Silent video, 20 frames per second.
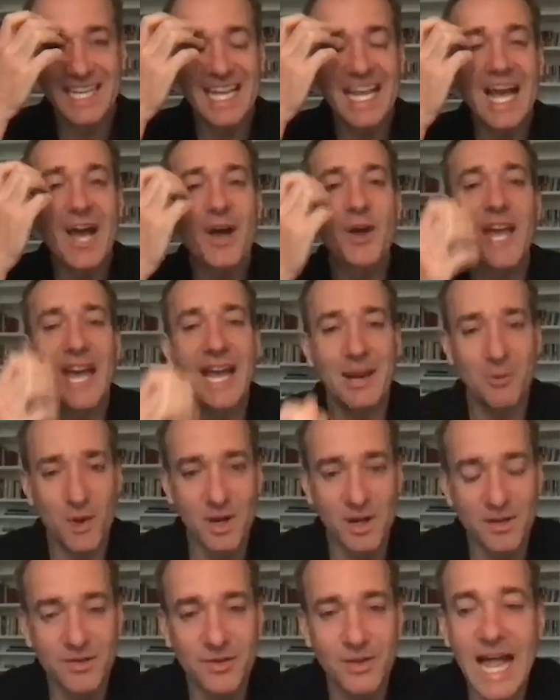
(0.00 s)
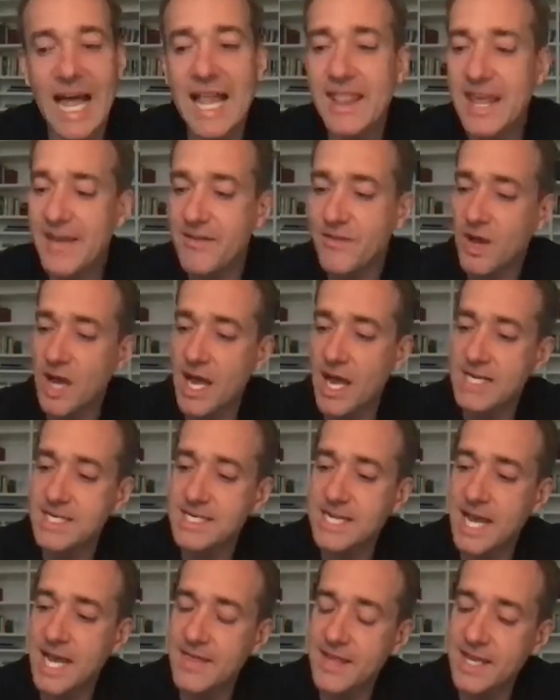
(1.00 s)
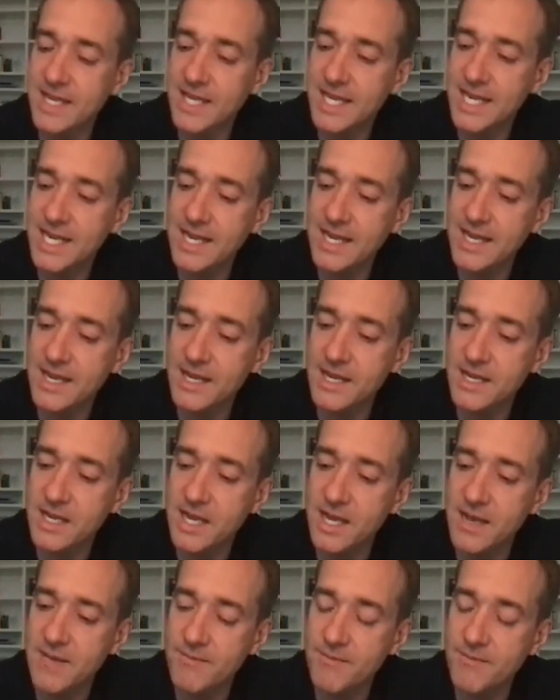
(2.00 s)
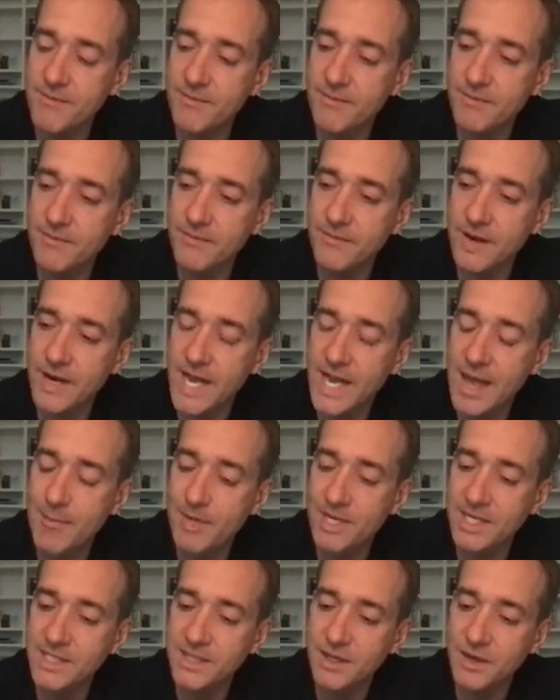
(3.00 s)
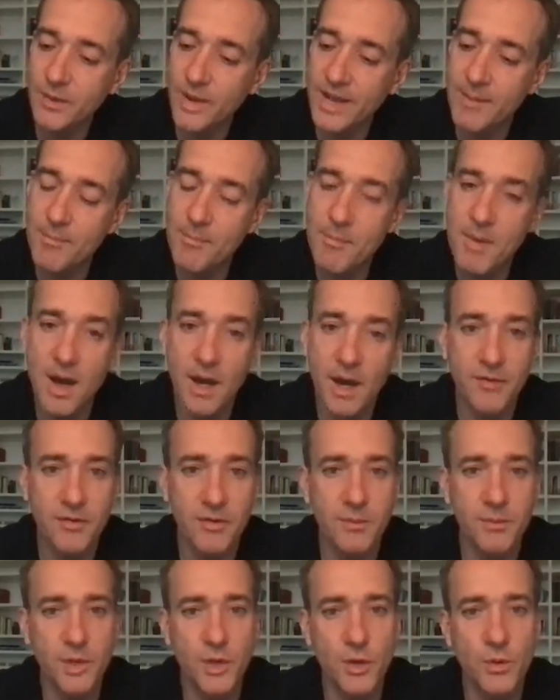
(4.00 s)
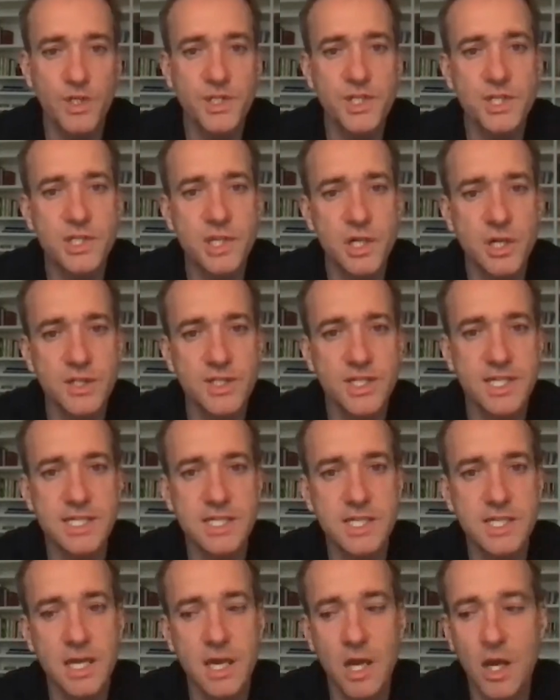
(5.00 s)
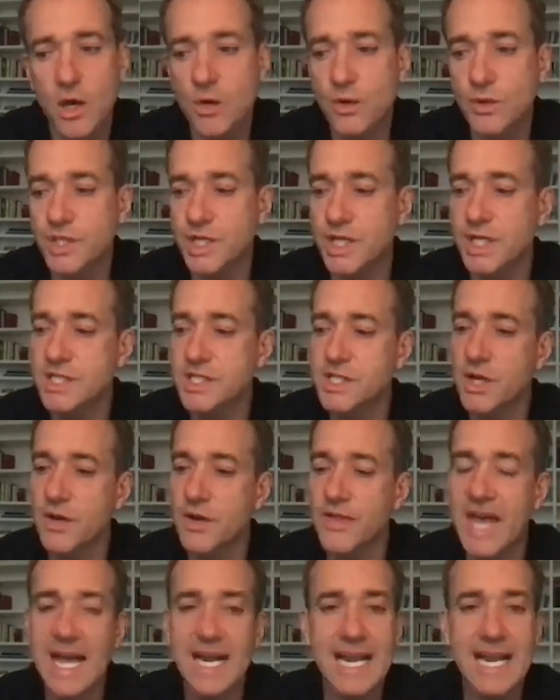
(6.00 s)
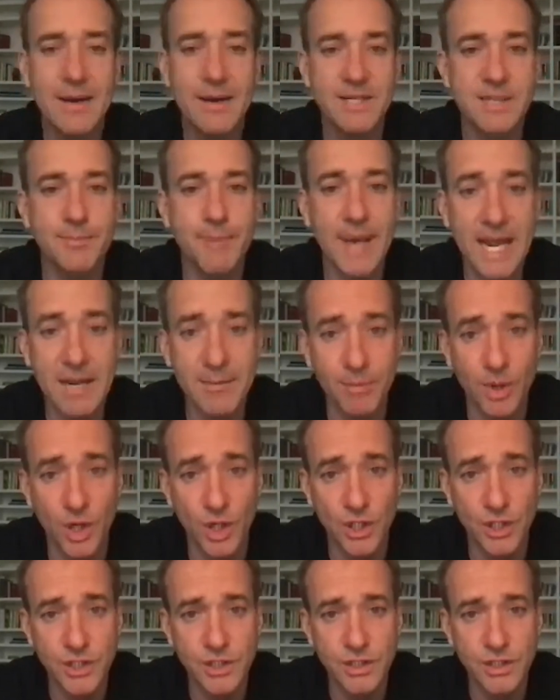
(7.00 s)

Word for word: Okay, wonderful. And I think Keely very happily took away a mug from you, which has lost its holder. So that now is a pen pot.